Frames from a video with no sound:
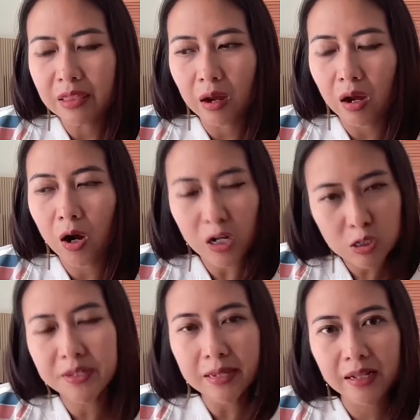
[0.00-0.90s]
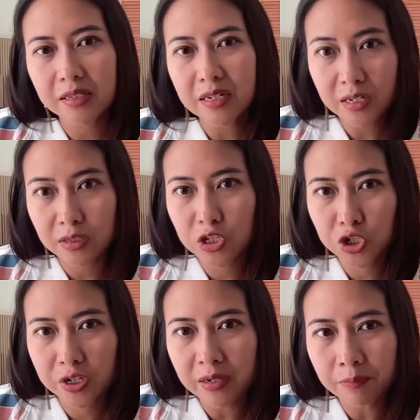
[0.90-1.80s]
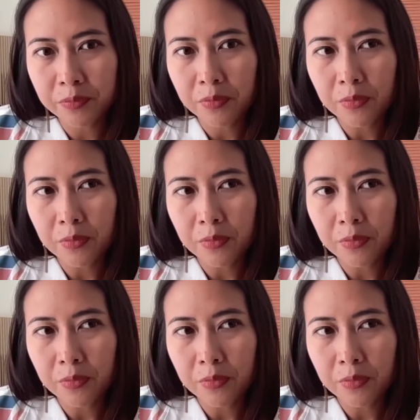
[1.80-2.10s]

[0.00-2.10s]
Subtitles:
the hospitality industry,